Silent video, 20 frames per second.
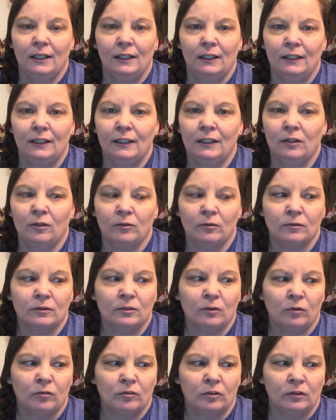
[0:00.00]
He
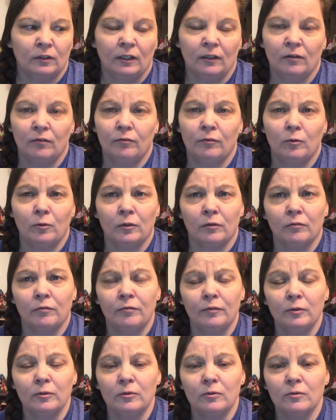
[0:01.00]
goes over like foreign
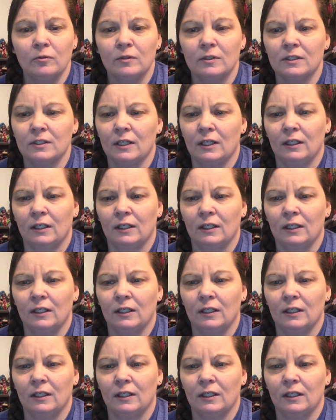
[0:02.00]
foods,